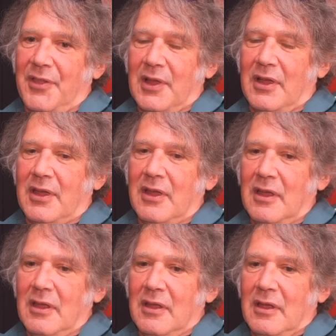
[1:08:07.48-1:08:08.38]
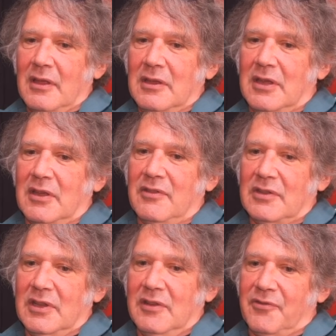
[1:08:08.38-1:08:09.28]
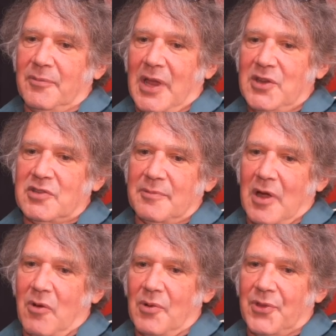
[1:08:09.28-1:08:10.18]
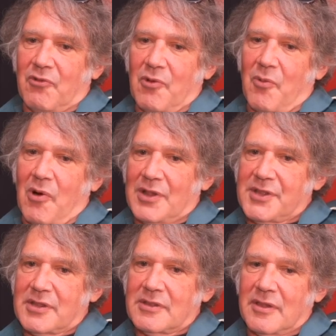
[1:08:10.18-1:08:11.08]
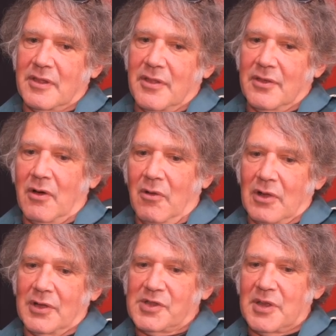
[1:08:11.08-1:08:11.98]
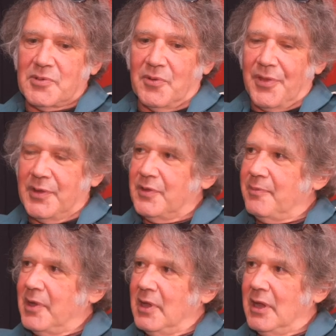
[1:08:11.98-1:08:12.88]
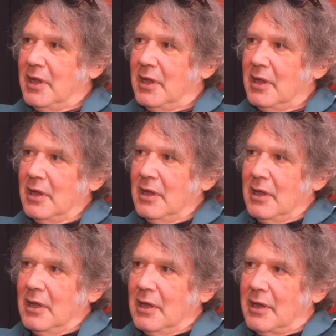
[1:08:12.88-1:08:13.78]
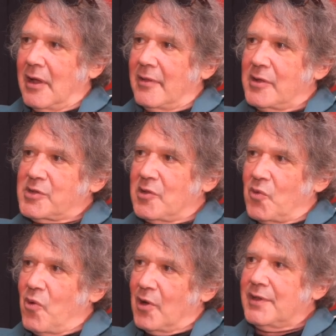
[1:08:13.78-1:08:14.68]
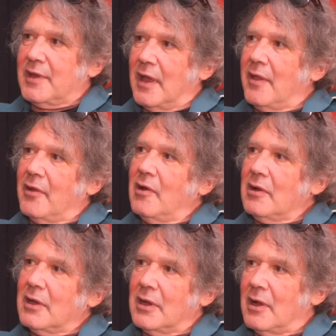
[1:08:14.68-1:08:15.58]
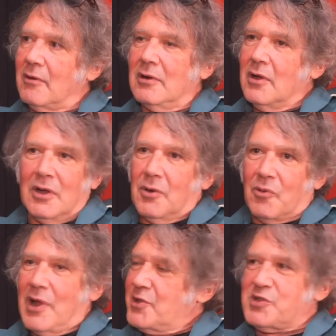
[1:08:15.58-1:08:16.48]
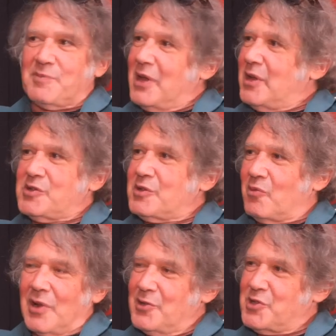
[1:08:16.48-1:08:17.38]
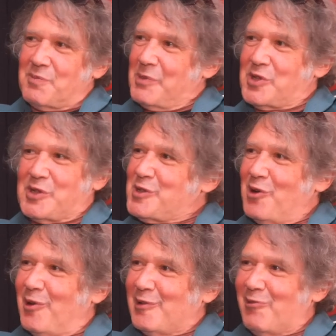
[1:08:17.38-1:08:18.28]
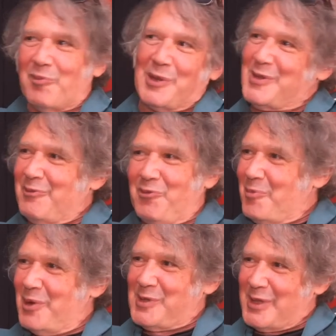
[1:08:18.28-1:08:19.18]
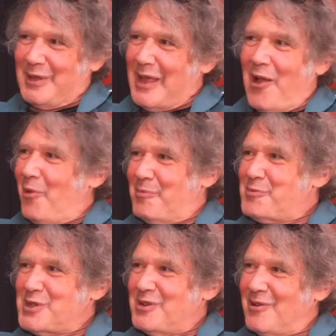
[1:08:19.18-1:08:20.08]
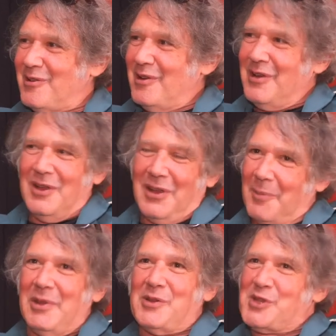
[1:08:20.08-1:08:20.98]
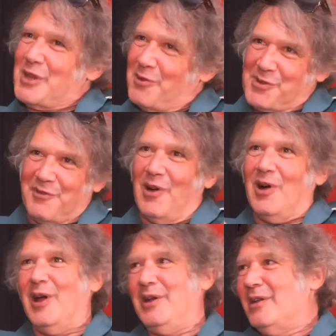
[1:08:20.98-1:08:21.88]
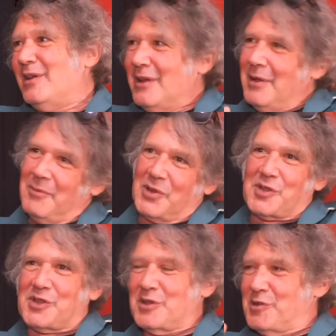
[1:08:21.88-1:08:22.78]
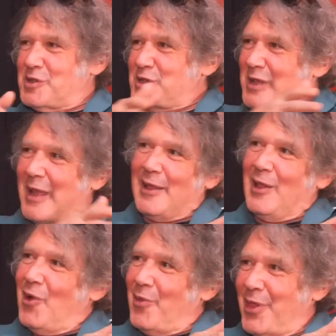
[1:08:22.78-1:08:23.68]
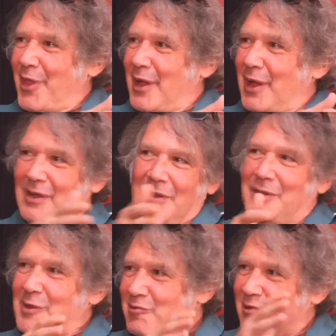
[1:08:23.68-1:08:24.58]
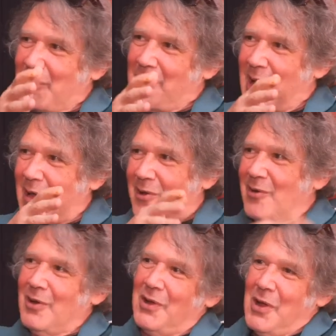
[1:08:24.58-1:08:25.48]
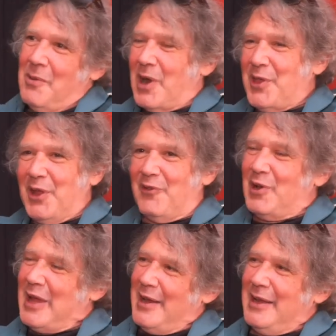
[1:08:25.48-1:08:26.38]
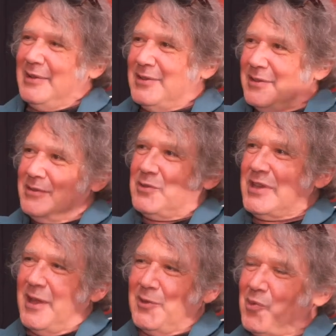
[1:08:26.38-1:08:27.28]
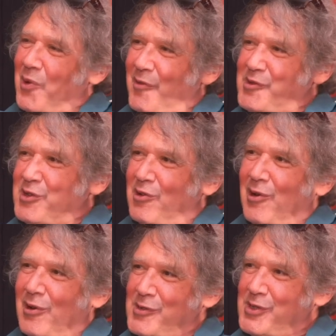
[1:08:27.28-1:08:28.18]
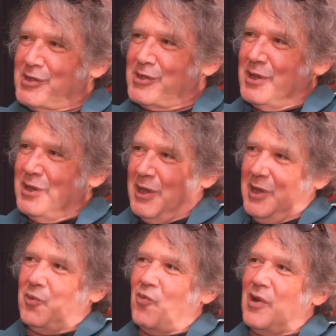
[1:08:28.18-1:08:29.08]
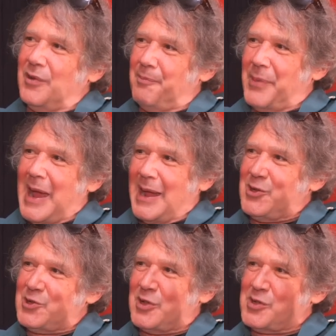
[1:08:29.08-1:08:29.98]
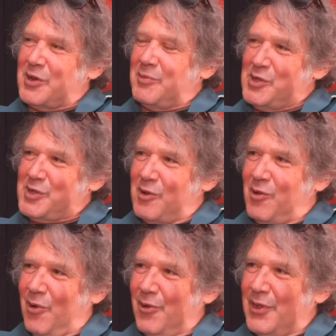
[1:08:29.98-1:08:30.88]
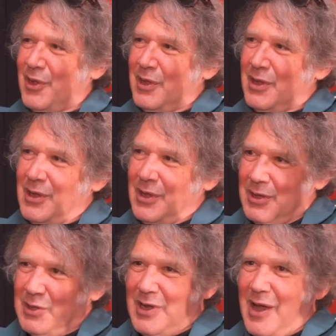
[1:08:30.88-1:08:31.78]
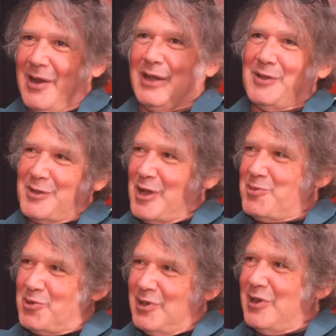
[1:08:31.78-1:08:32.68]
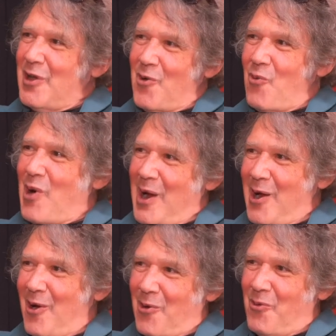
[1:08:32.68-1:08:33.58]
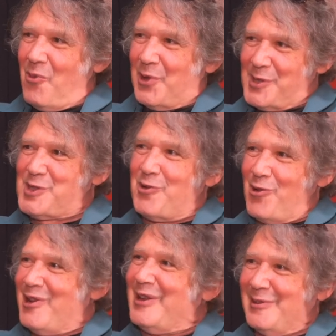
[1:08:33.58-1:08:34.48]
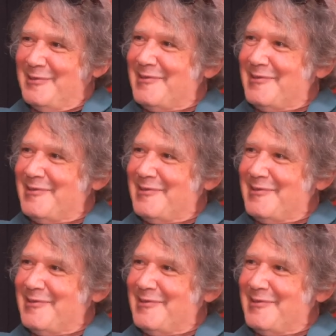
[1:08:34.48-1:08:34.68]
I think given the information about what the group wants to, the whole conceptual thing to be and how that's going to work together, you know, we're not just making we're not just mixing songs. We're mixing we're mixing albums here. I mean, a single's fine because a single is a standalone thing and it doesn't really matter. But I think if you're getting into 10, 12 songs in one package that's going to be sold, you got to conceptually know where what the story is.